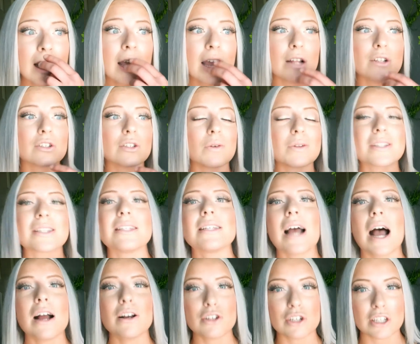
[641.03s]
And so it's
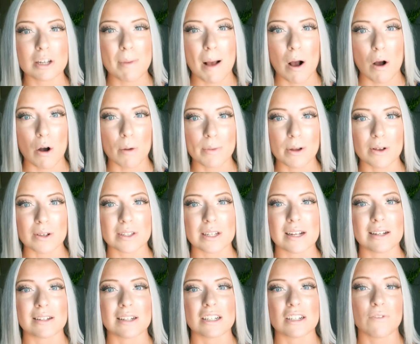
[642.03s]
not just about
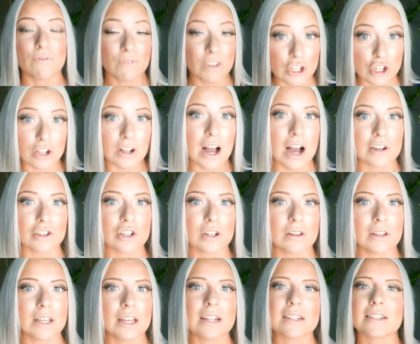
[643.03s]
homeostasis
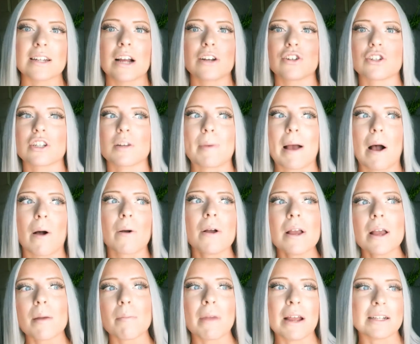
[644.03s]
physiologically. It's not just about
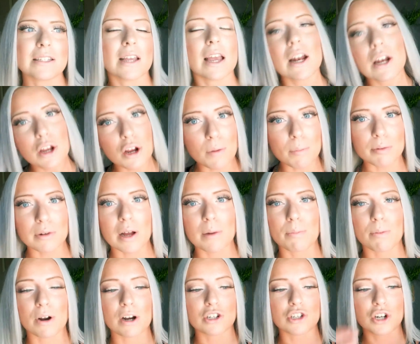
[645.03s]
maintaining your blood
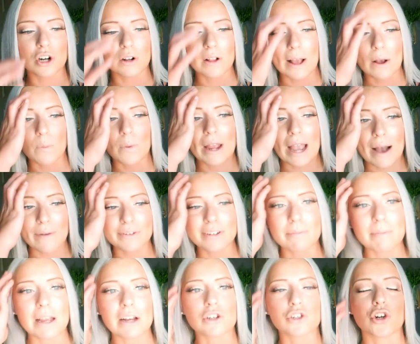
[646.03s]
pressure. Like, we have to
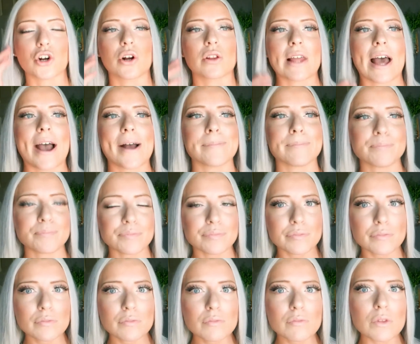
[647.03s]
make sure that
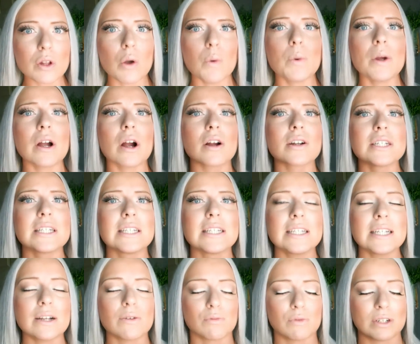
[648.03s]
we are
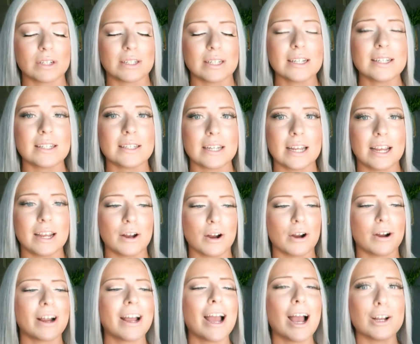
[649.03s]
resisting
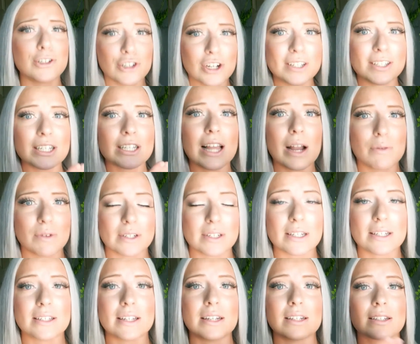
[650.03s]
or adjusting that
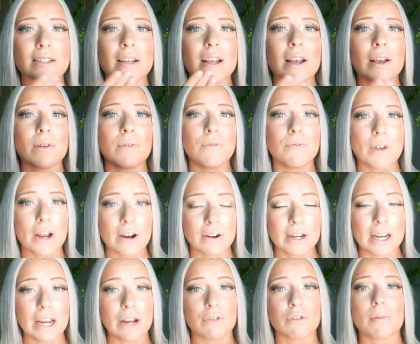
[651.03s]
resistance very
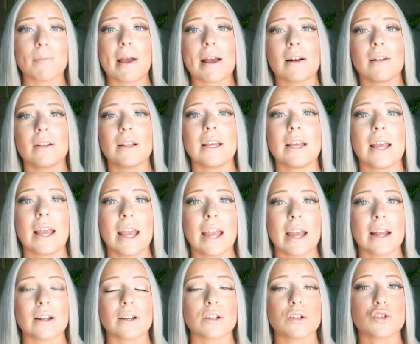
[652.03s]
incrementally
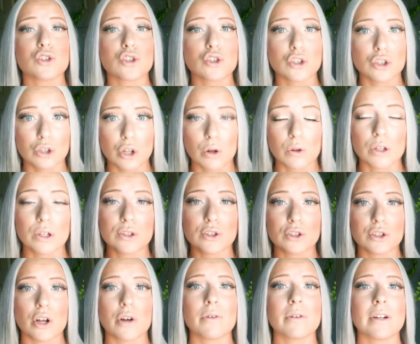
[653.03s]
and slowly.
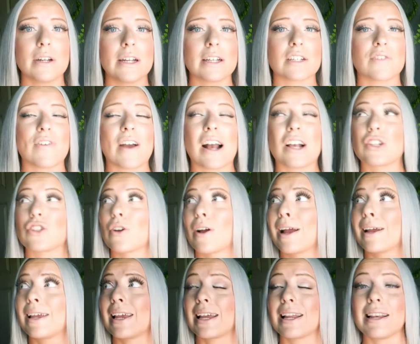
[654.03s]
Slower is faster. I
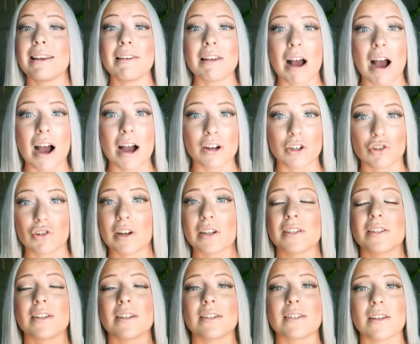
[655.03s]
cannot address
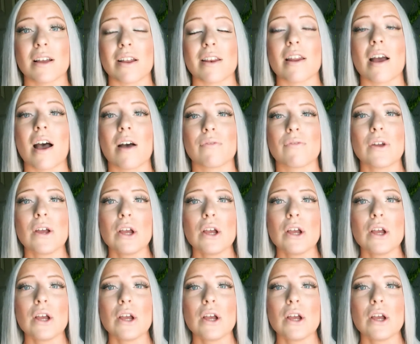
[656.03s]
this enough.